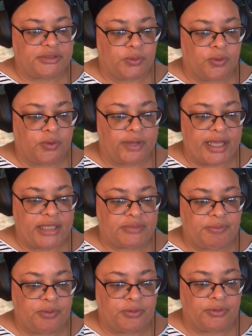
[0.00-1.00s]
oil
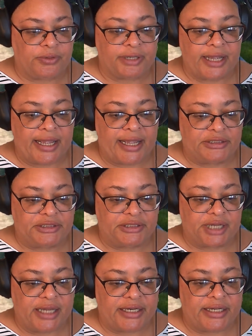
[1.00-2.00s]
exporter, and
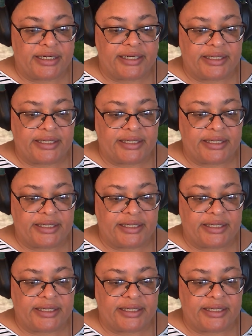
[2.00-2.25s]
China,